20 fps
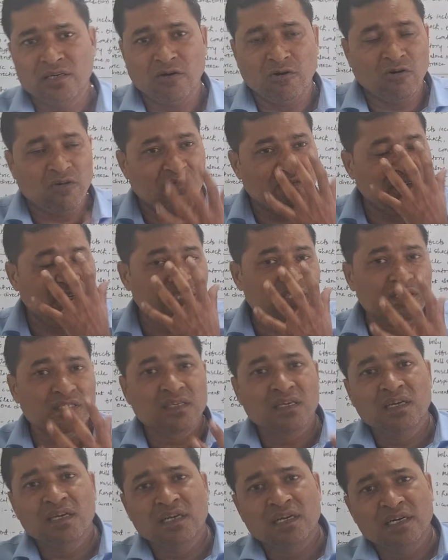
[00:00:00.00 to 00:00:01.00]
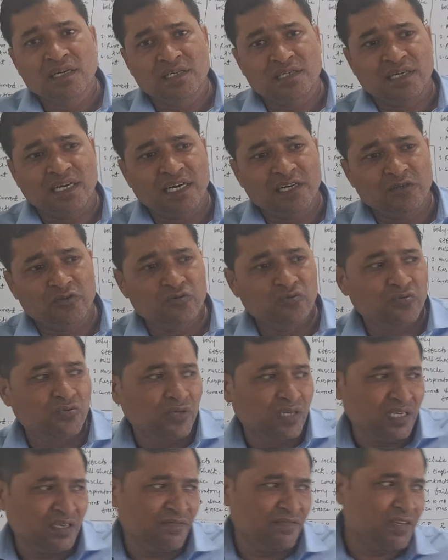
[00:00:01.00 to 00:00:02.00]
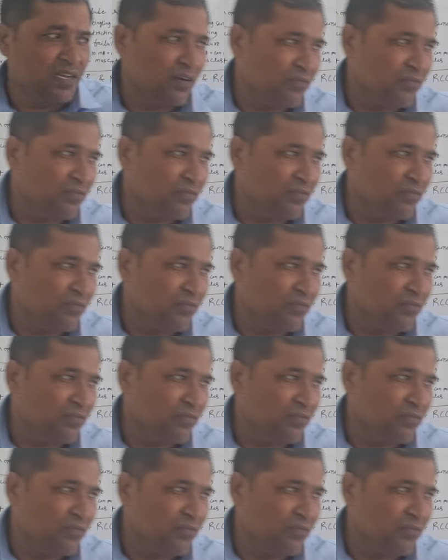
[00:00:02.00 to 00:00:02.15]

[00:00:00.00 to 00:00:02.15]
Always try to, if you